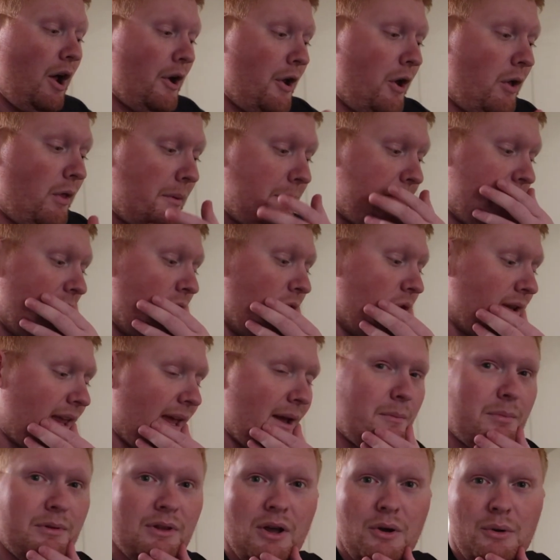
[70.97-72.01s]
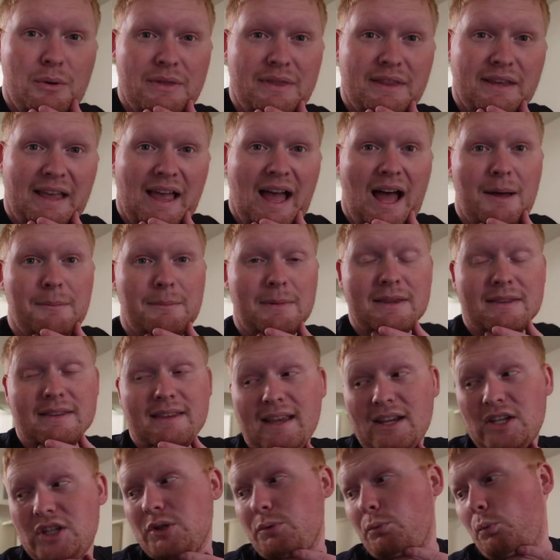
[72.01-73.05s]
I don't know, let me know down below in the comment
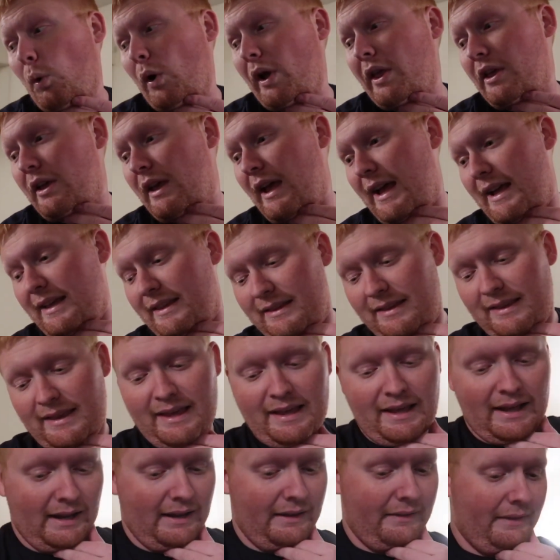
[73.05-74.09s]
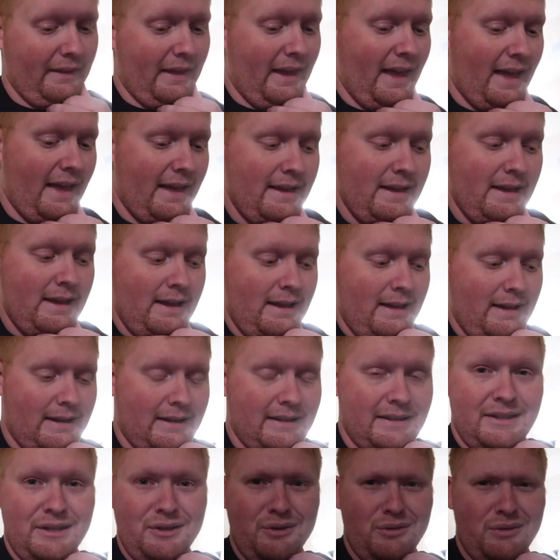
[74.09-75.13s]
section what you guys think on that.
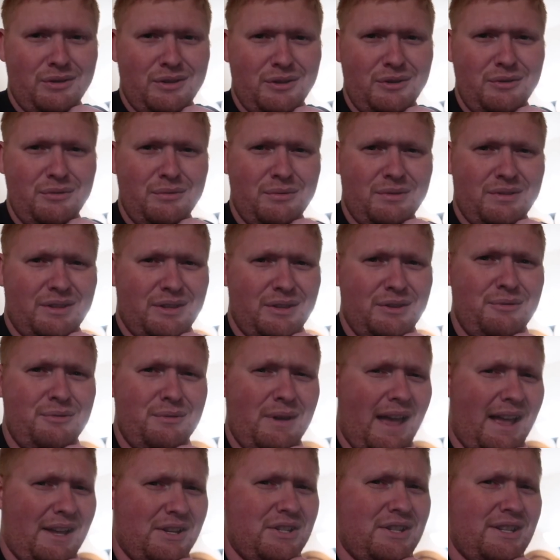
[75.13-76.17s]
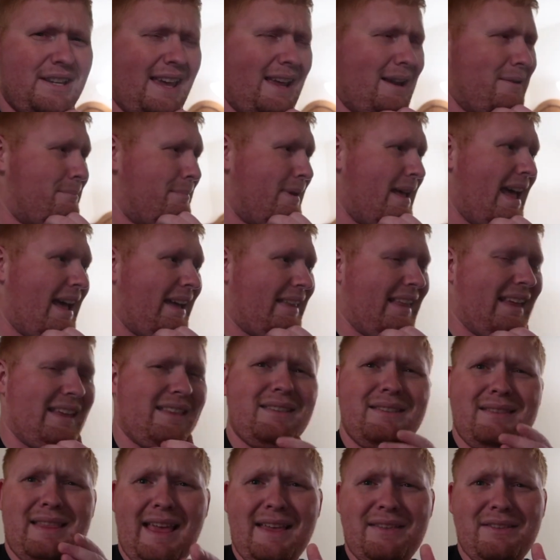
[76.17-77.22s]
Uh, do you, do you, do you actually get it back?
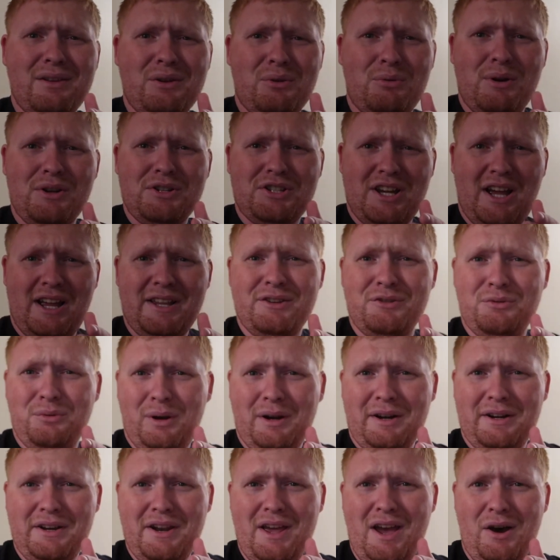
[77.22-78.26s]
That's, that's the question I do wanna